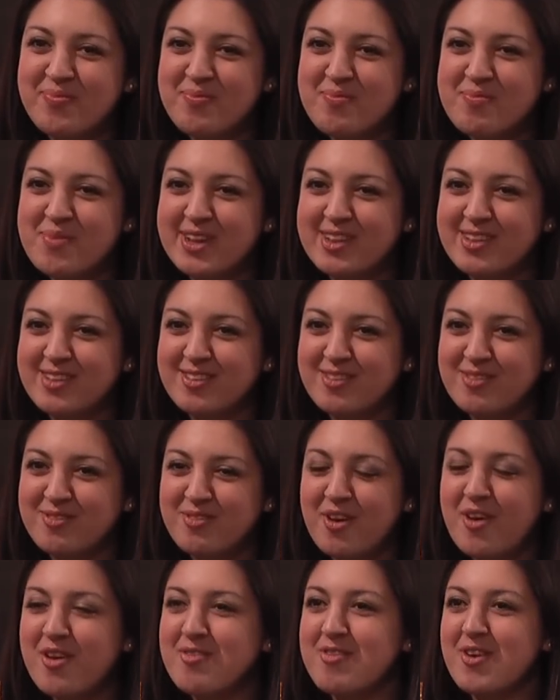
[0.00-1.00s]
but
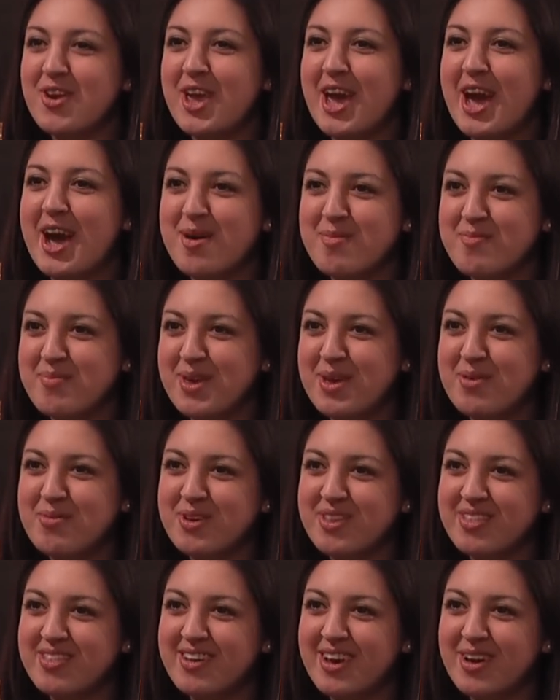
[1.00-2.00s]
very, very happy
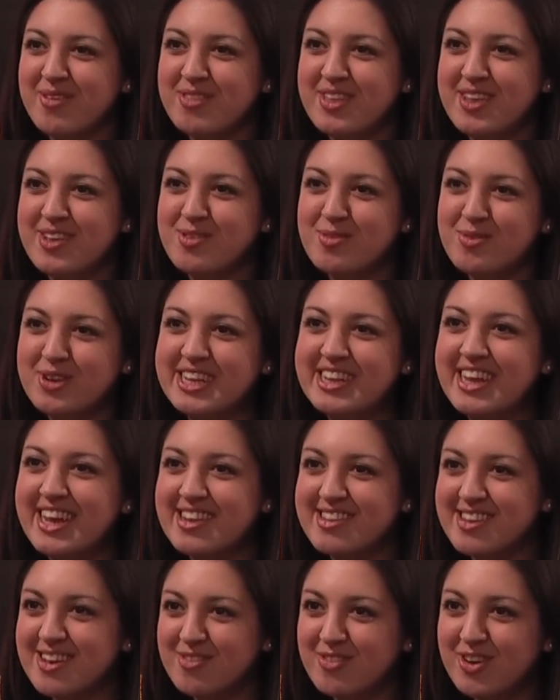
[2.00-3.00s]
with how these 3 days
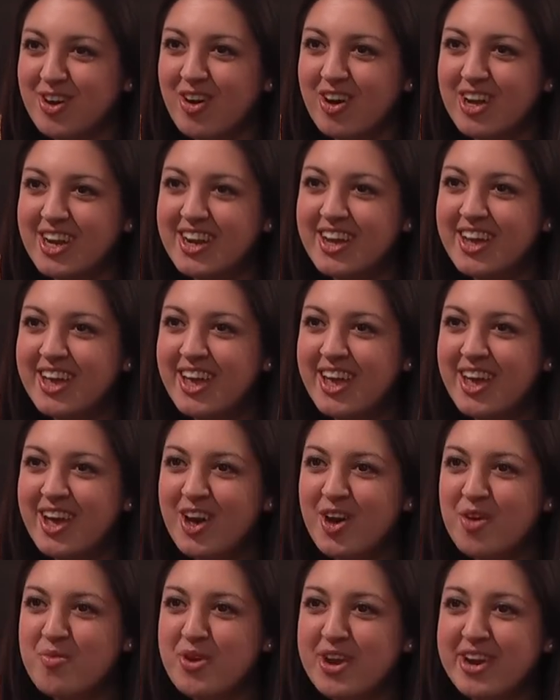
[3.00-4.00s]
have gone.
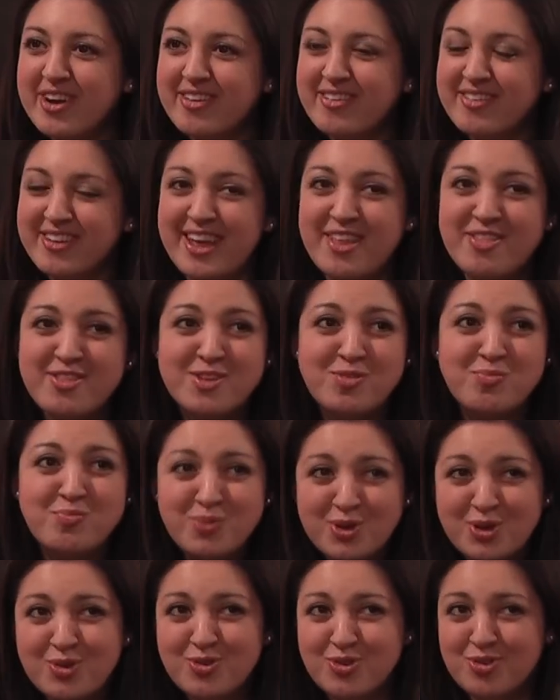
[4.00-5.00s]
We're in this
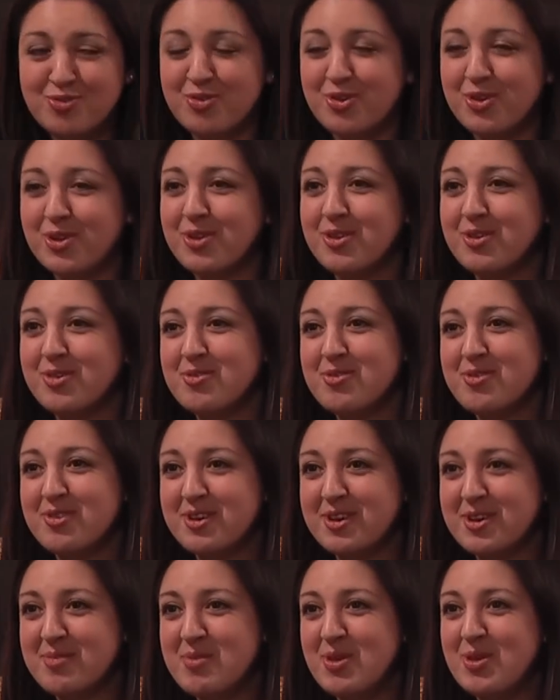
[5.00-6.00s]
beautiful
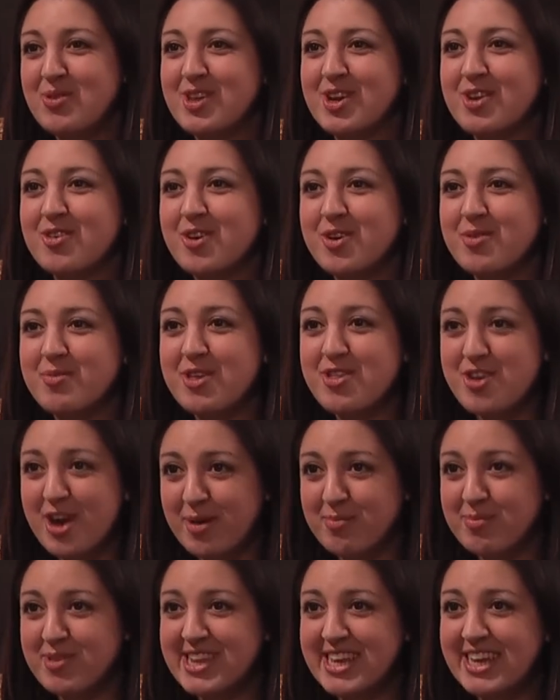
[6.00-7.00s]
music room in
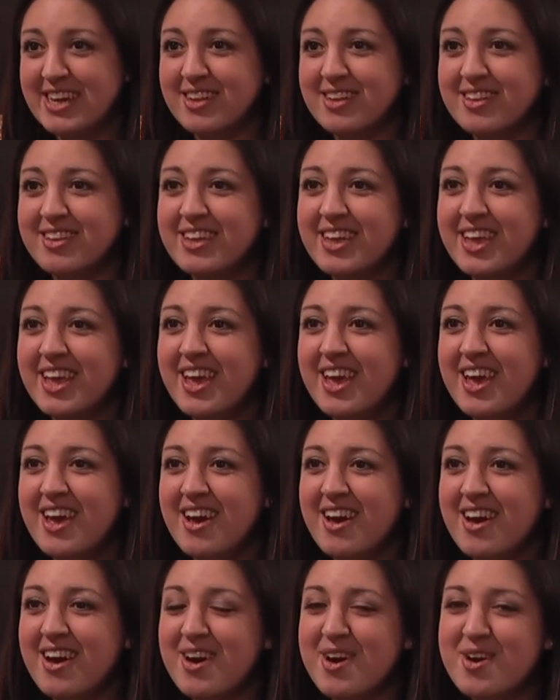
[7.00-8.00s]
Champs Hill,
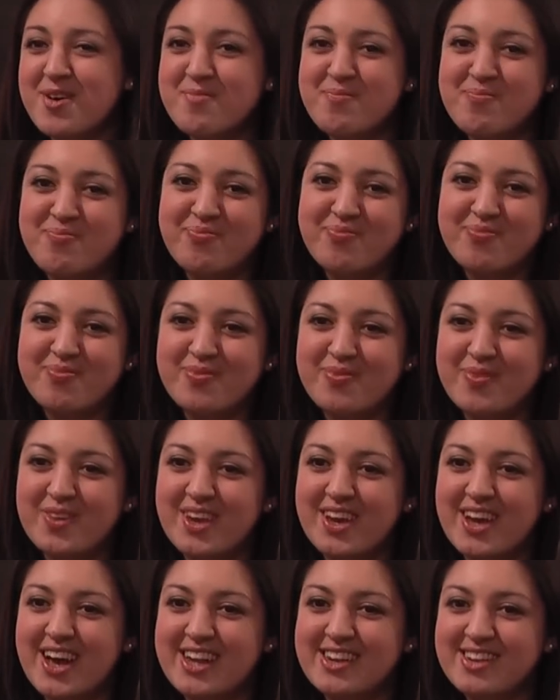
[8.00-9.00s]
um,
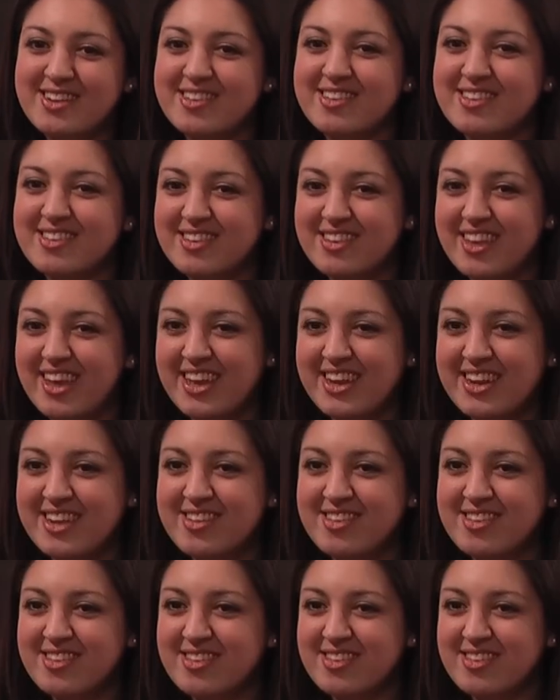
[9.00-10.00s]
and it
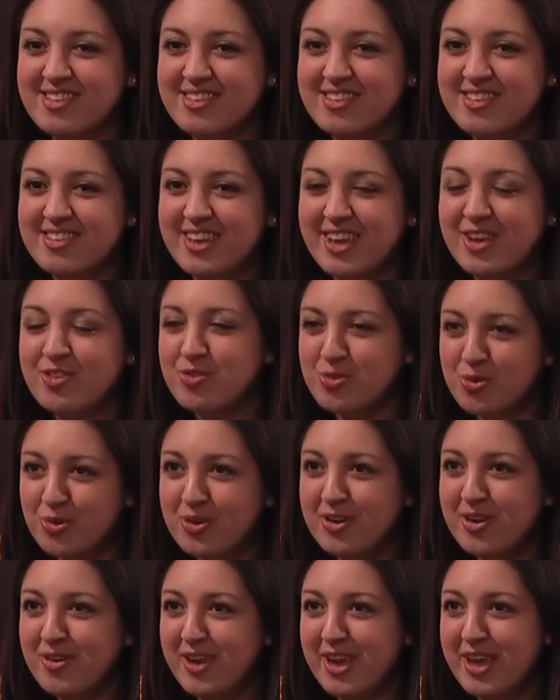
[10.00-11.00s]
is
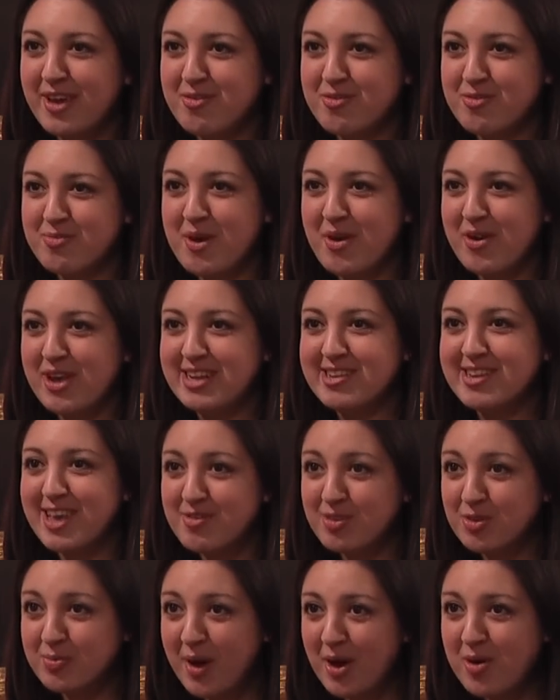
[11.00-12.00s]
extraordinary of Mary and
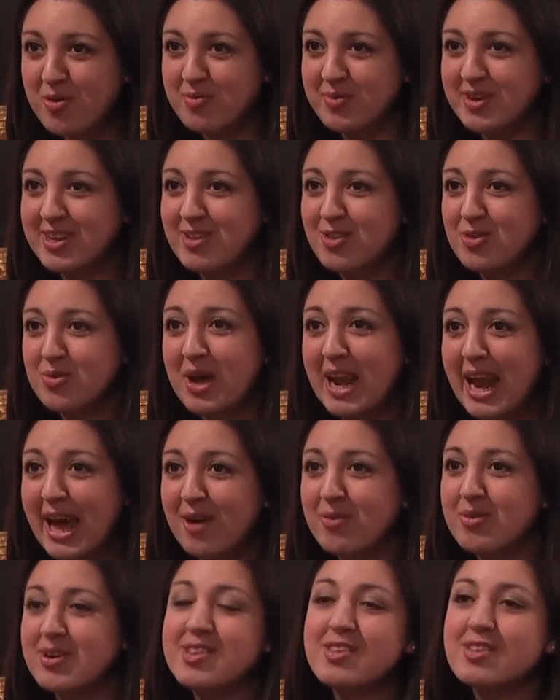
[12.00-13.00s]
David Bowerman to allow
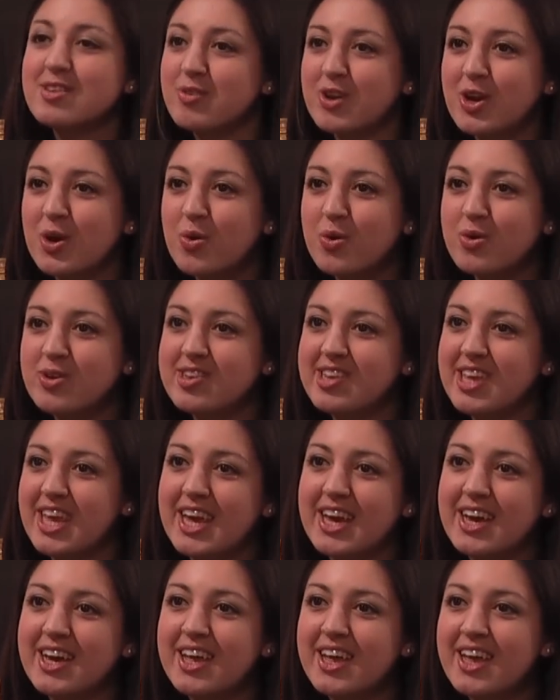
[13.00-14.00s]
us to record
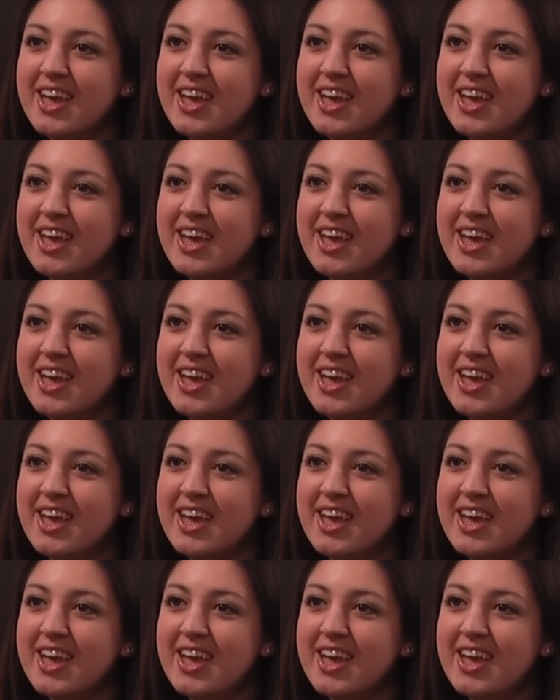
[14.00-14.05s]
here.